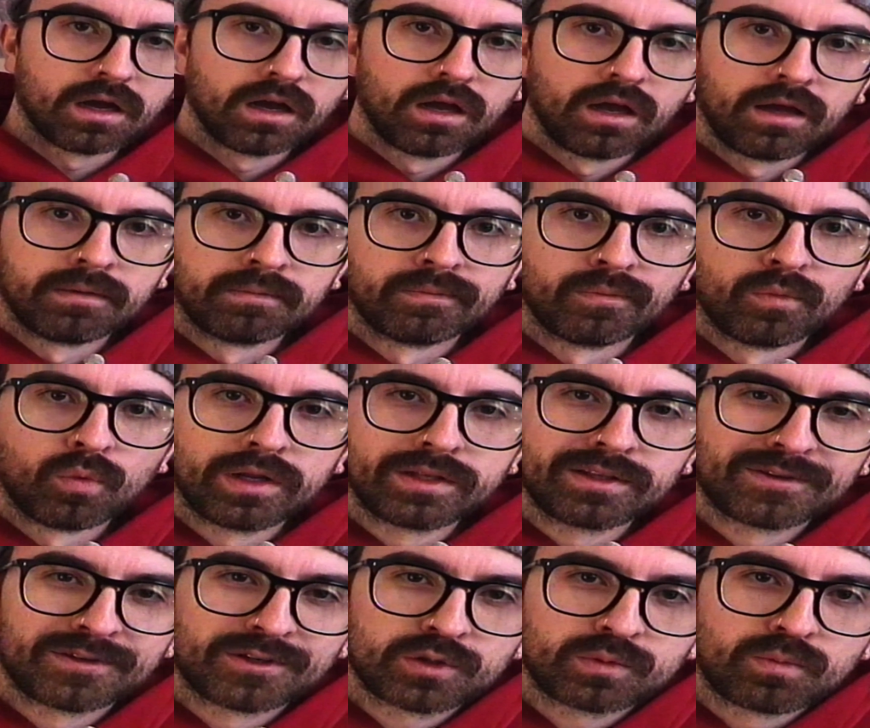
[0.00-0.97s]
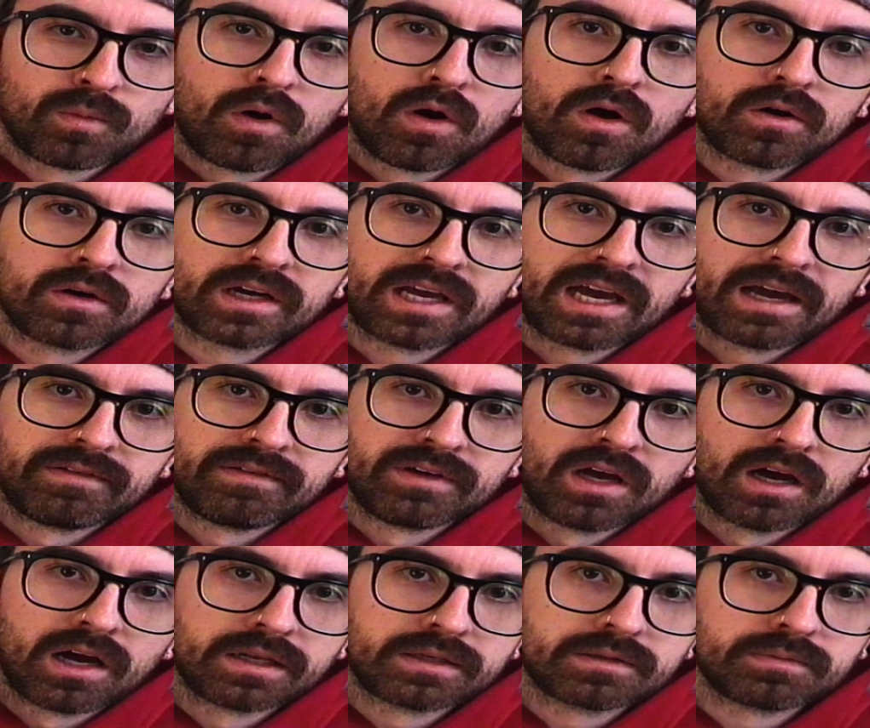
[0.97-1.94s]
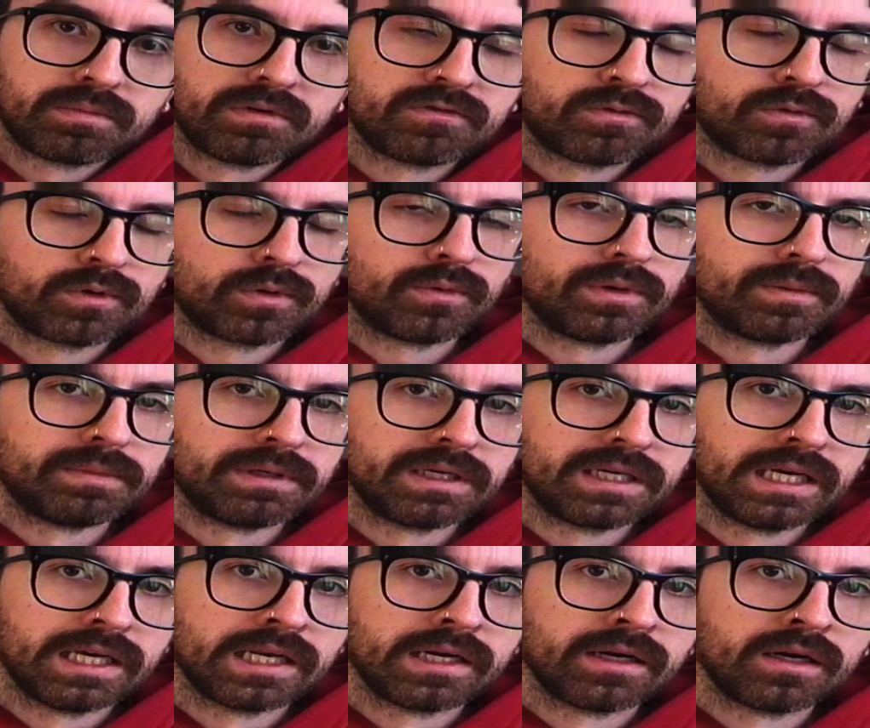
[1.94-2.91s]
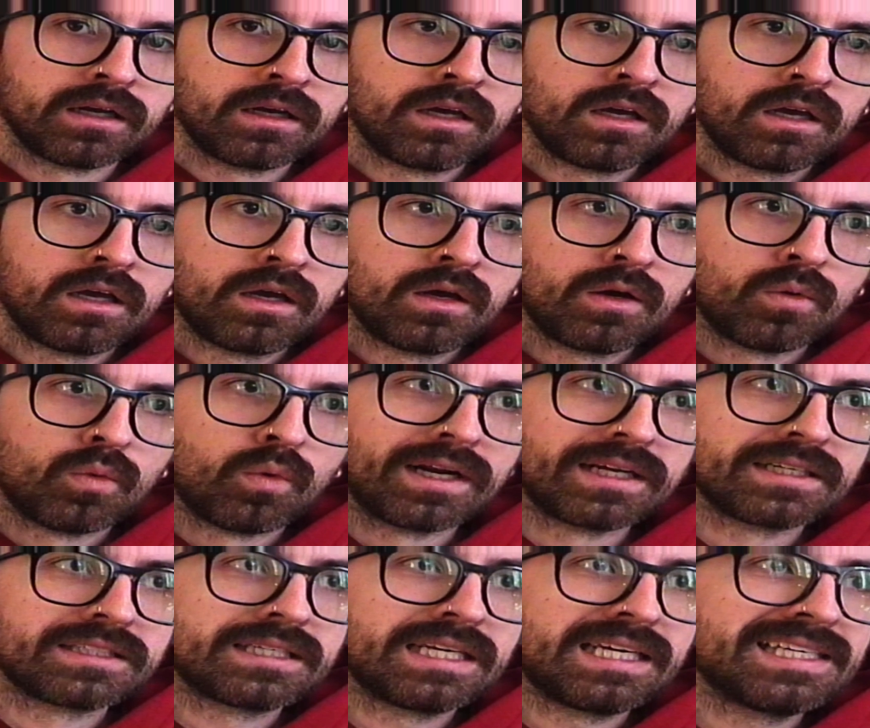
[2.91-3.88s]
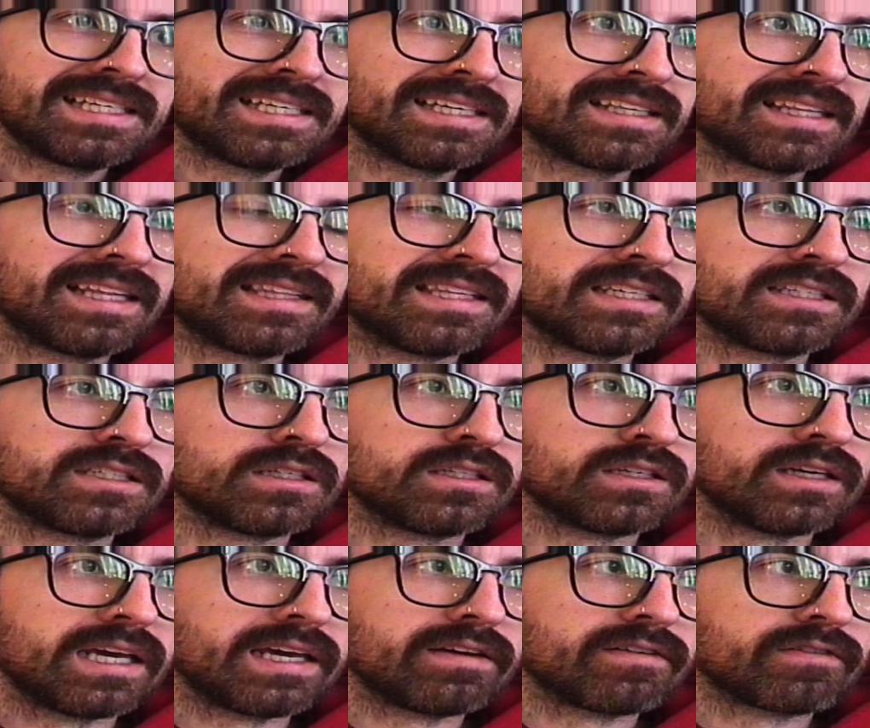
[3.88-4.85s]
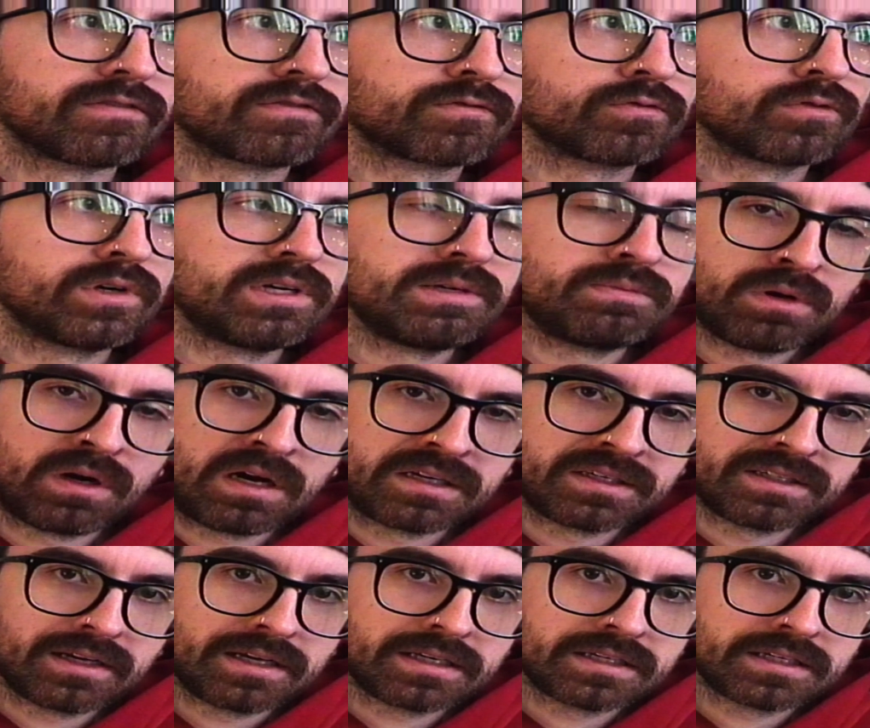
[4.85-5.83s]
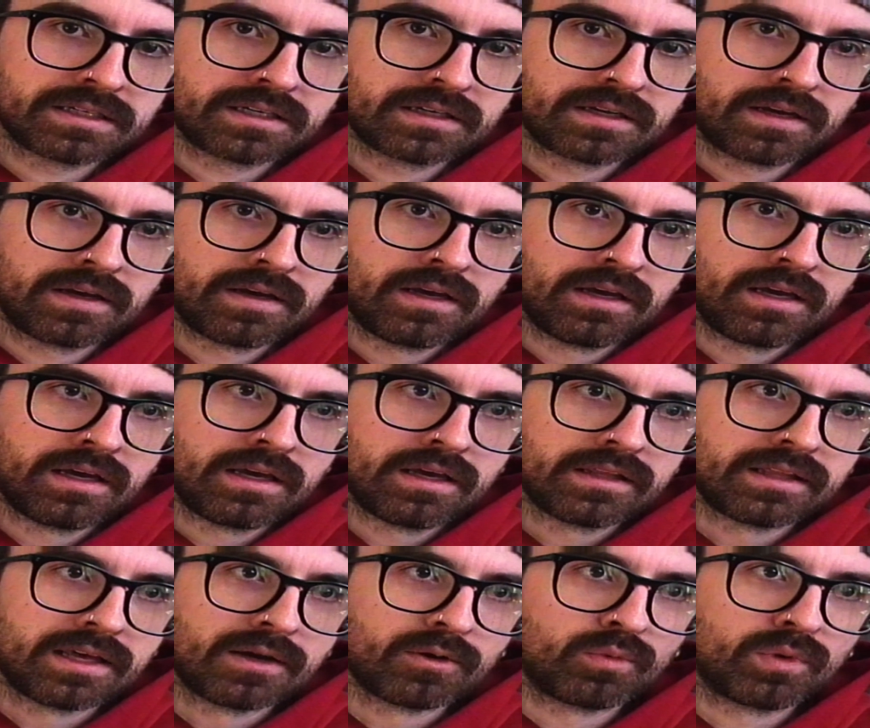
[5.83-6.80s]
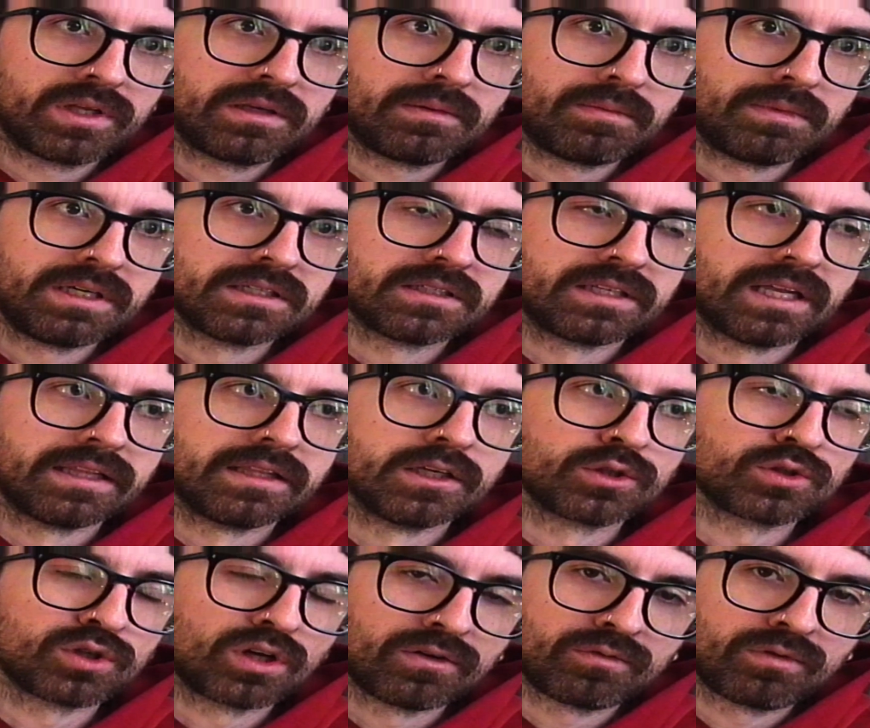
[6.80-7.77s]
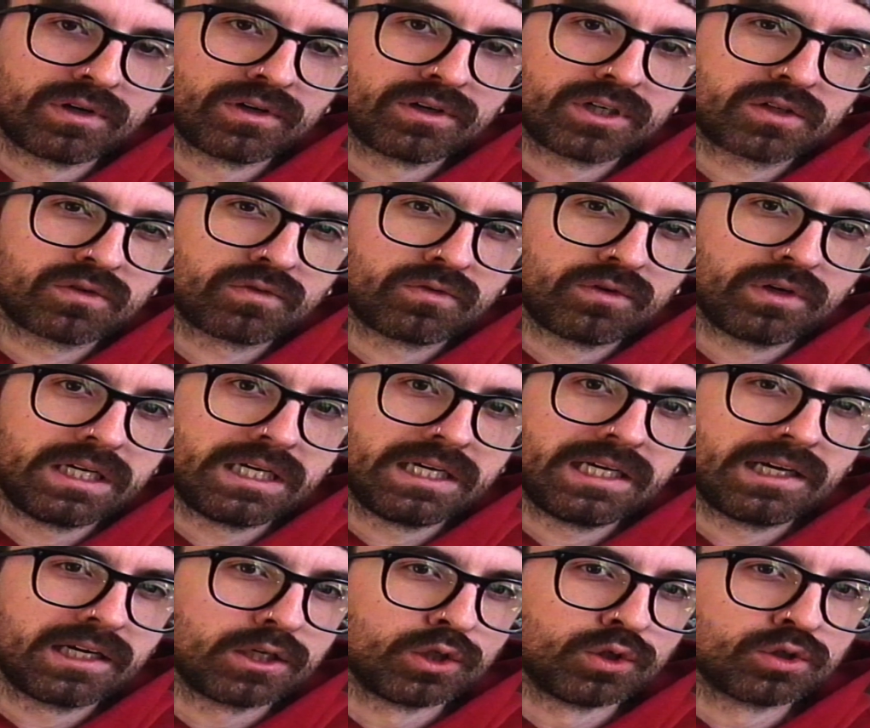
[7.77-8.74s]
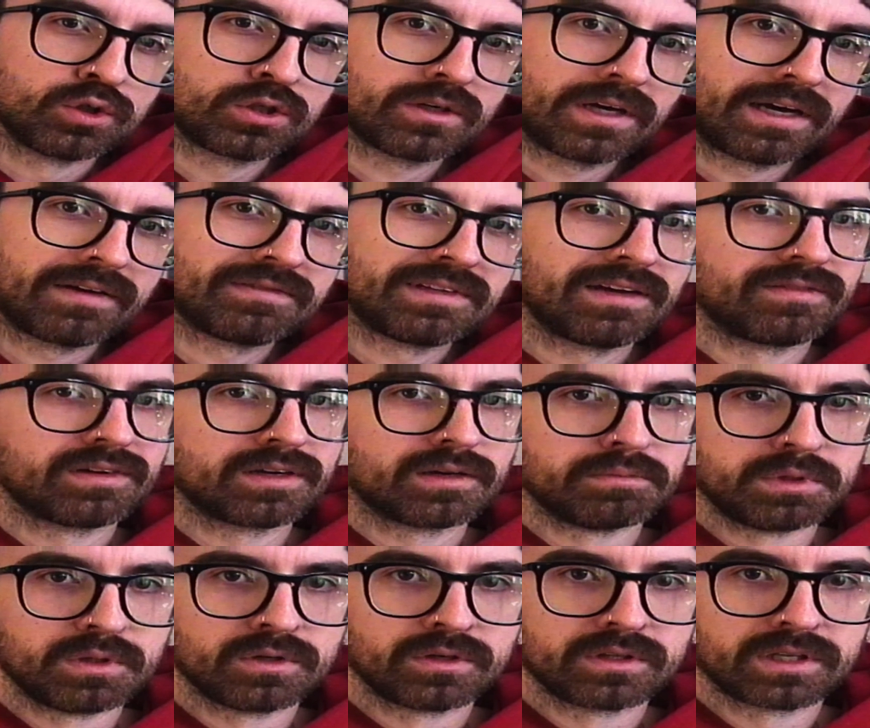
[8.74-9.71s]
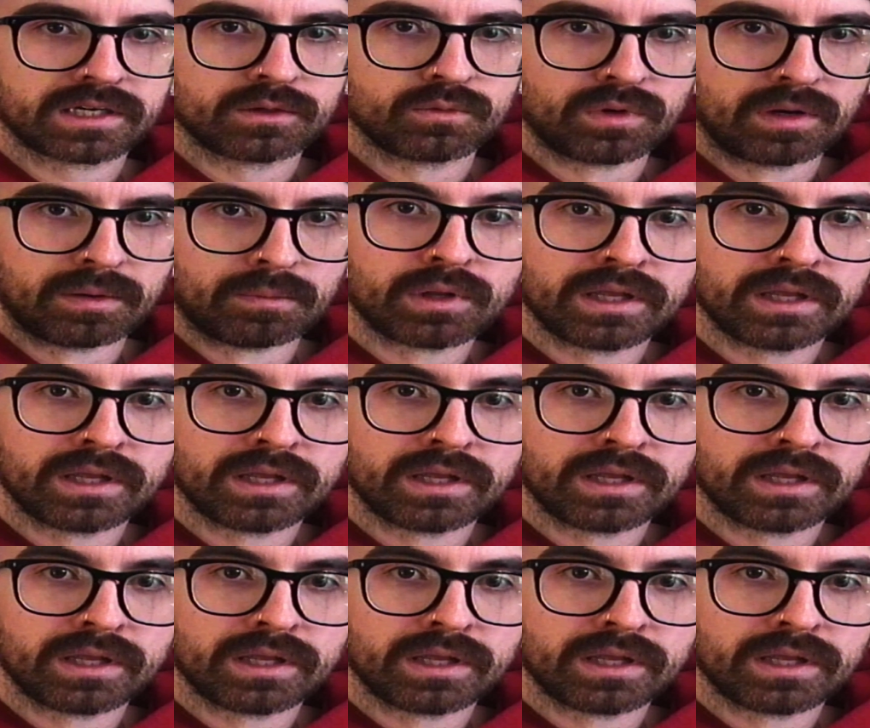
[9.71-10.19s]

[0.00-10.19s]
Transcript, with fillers: Um, one small caveat before we begin. When I say that this is a free process, that really means that the software is free. You still have to have a computer that can run